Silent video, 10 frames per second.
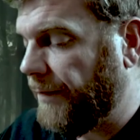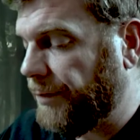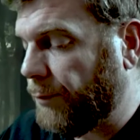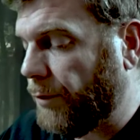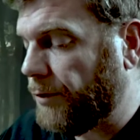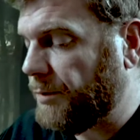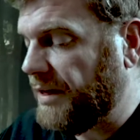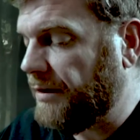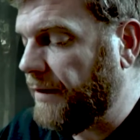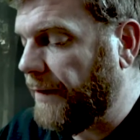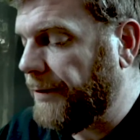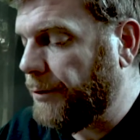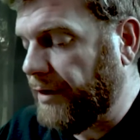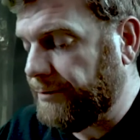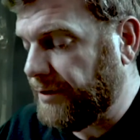The workman,
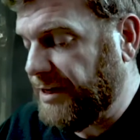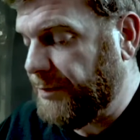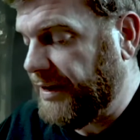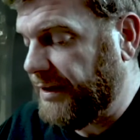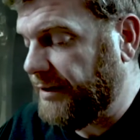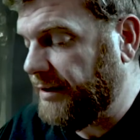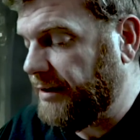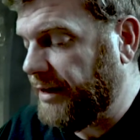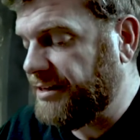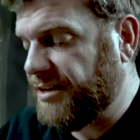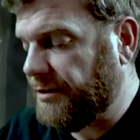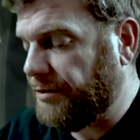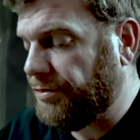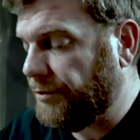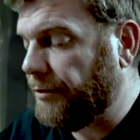whoever he'd been, had done a
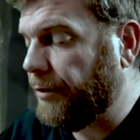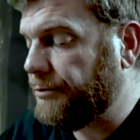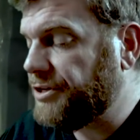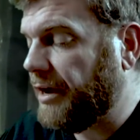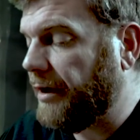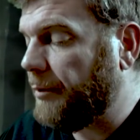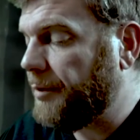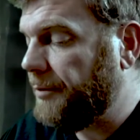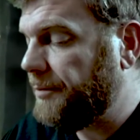thorough job.